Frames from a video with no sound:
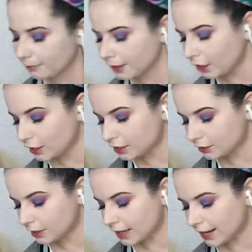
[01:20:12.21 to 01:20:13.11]
Alright, so
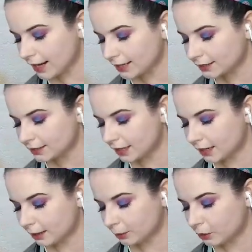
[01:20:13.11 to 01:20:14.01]
next
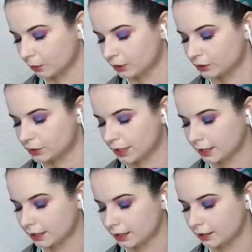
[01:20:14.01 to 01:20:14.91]
I'm going to take
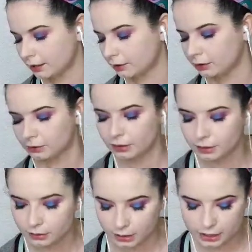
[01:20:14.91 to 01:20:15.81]

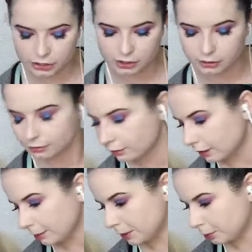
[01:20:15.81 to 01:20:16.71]
actually,
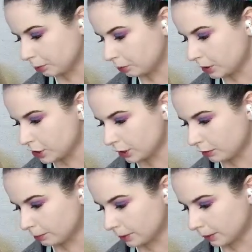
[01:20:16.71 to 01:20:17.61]
I'm going to brush
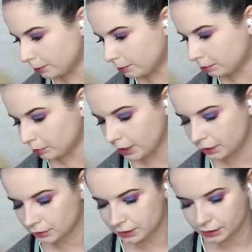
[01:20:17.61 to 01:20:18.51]
out my
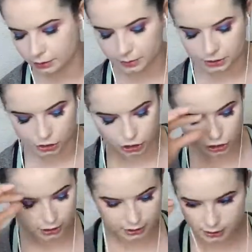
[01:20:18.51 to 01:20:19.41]
brows a little bit
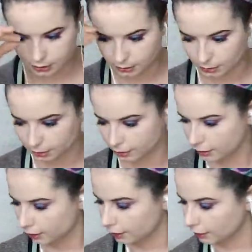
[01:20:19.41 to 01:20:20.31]
just in the
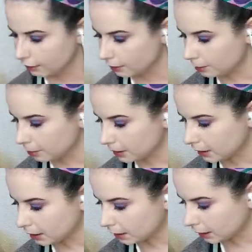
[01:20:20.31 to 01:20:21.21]

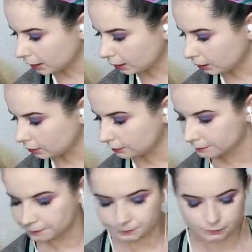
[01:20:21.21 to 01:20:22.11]
beginning.
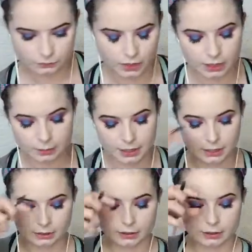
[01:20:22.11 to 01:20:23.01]
Not in the
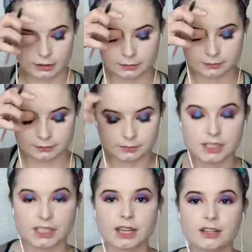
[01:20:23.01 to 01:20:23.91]
beginning, in the
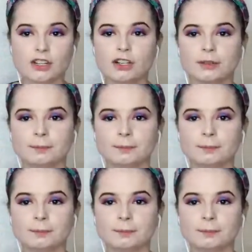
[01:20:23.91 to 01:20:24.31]
center.